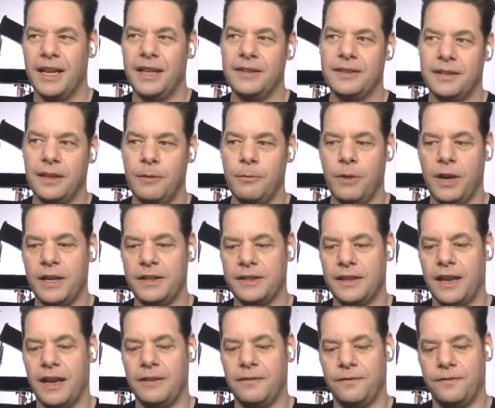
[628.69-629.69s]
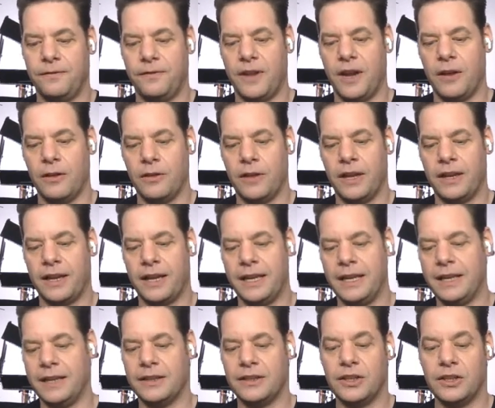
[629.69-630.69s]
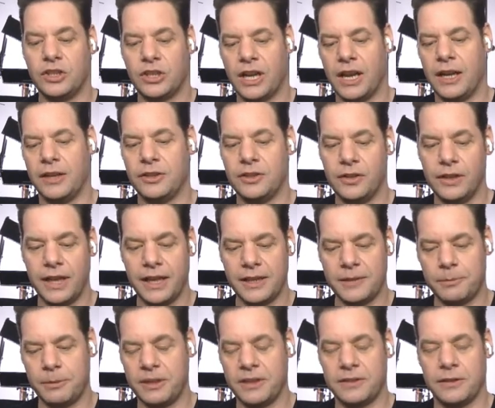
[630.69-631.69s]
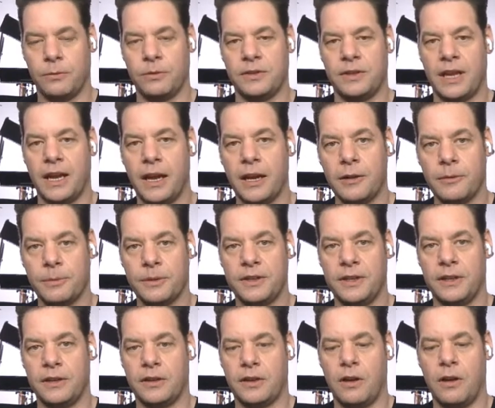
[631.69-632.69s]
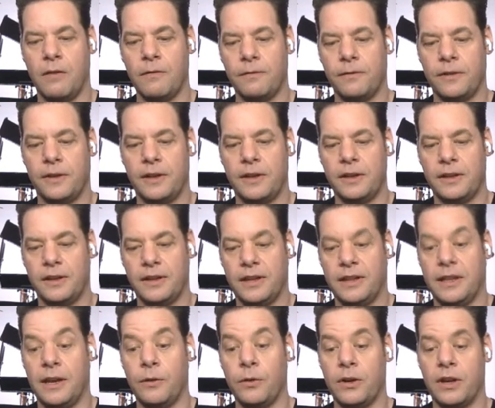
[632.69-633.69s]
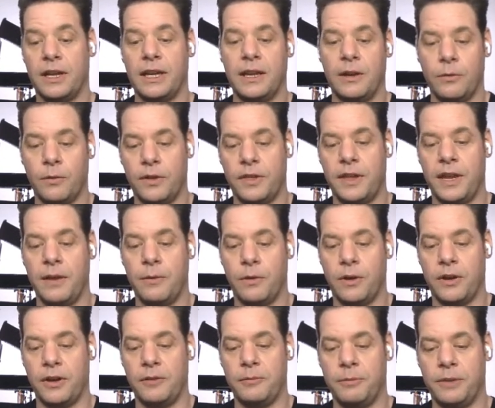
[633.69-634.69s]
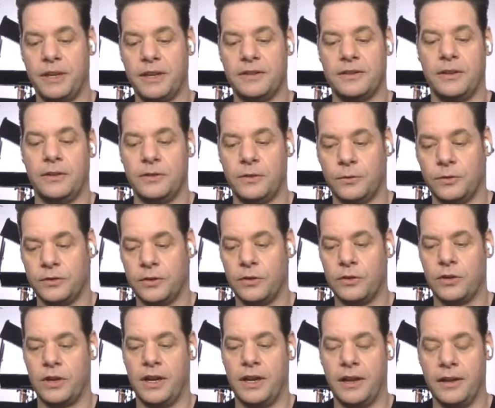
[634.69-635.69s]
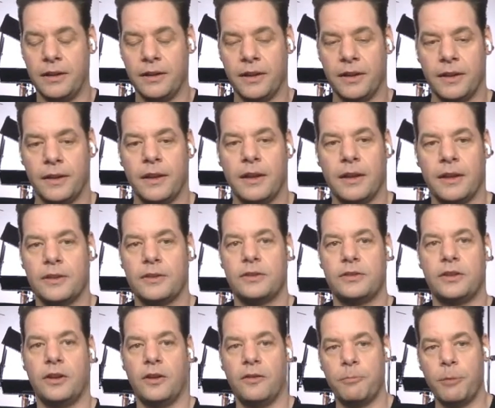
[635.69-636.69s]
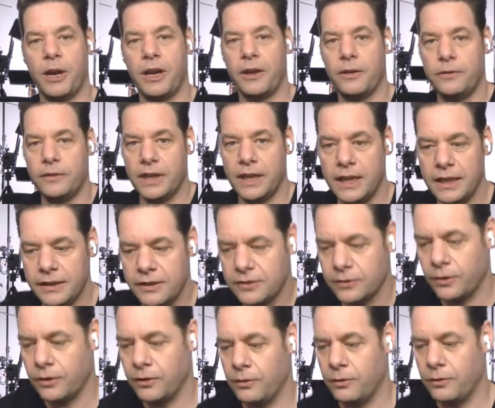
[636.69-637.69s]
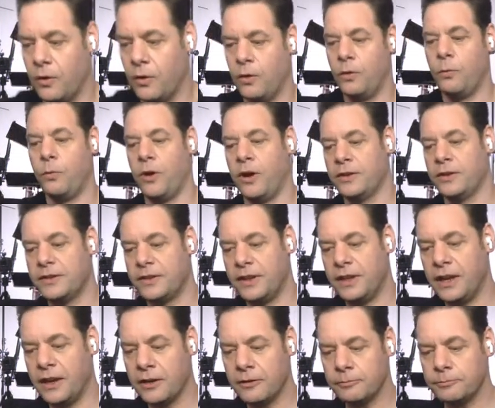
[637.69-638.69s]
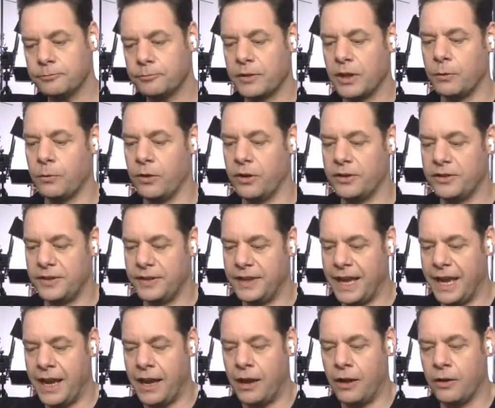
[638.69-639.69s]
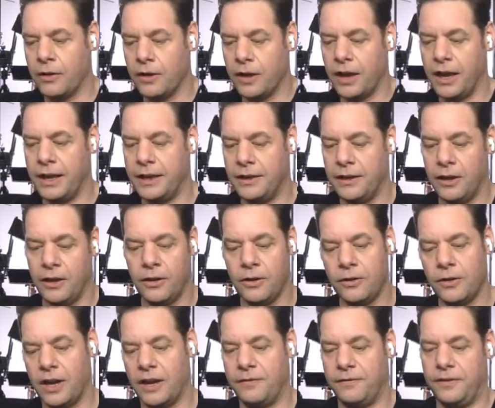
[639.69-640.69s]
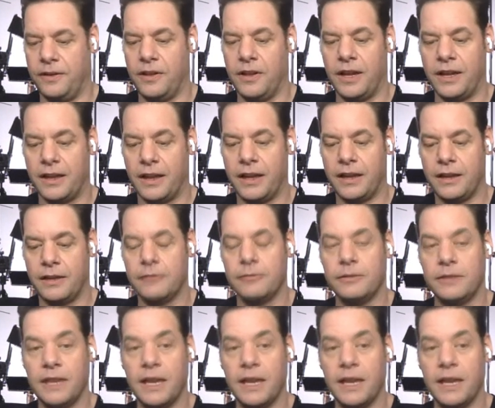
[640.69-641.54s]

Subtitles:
In some ways, I felt like I needed to charge less, because I wasn't 100% confident that they were going to get what they wanted, because I was also trying to serve my own needs or wants there. Whereas now, I feel like I can,